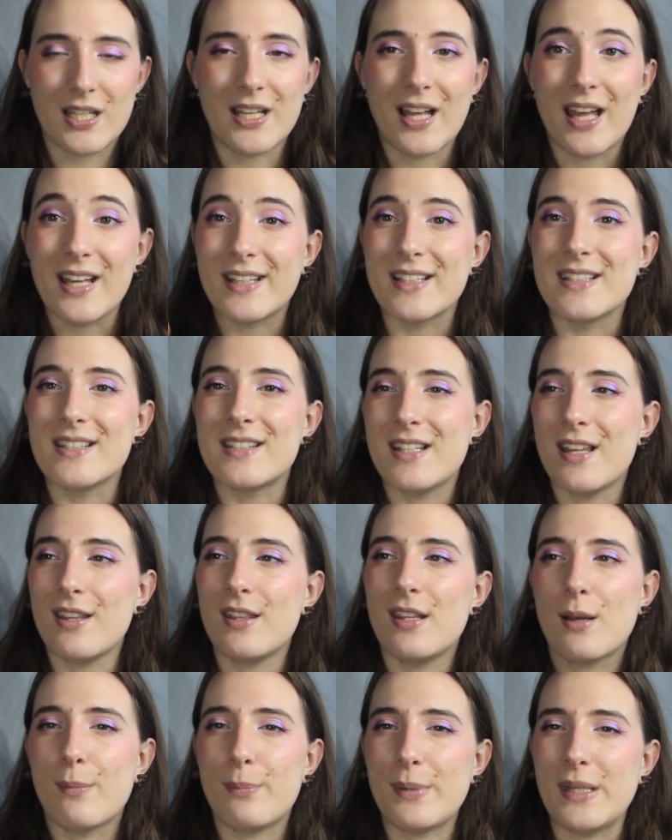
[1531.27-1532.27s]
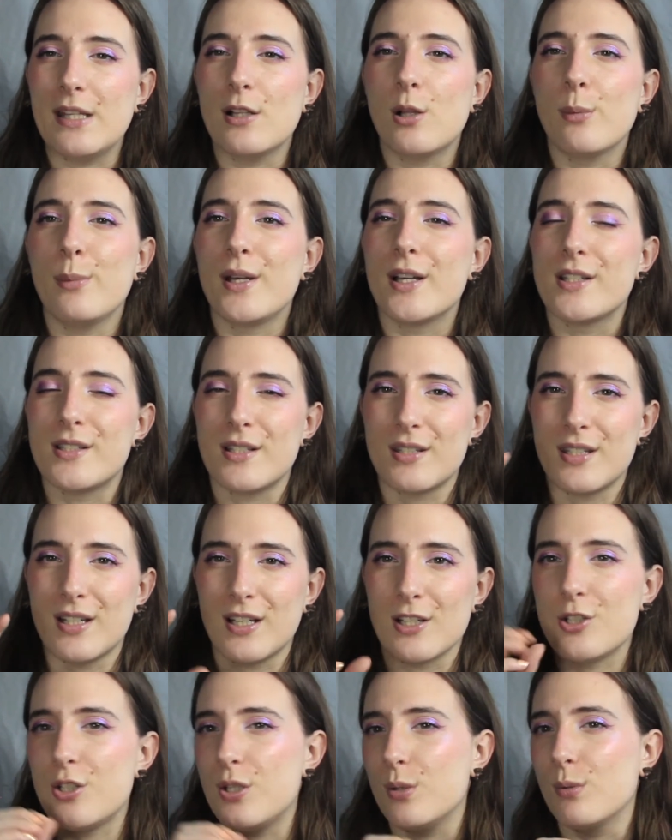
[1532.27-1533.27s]
Like I can see the appeal because it's
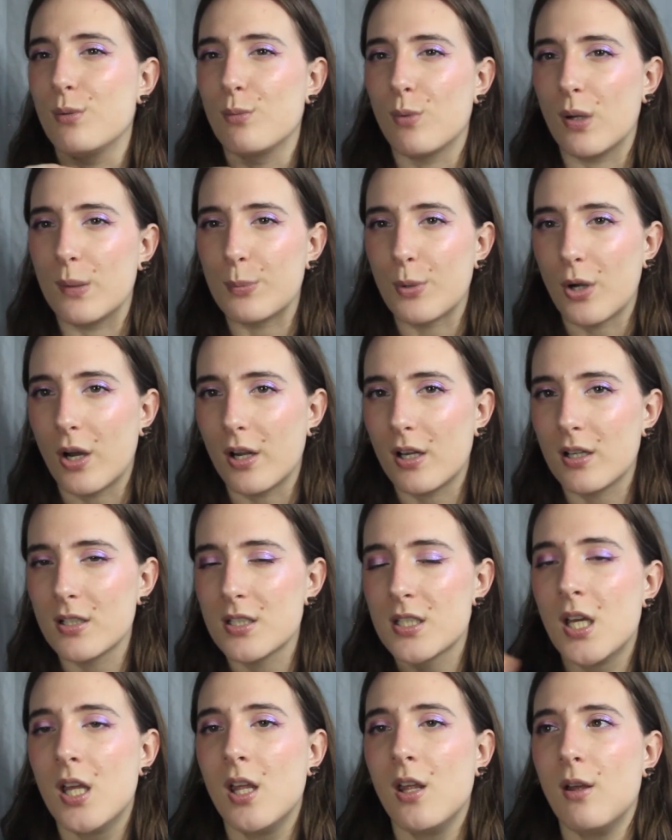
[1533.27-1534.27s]
like a 2-in-1 product,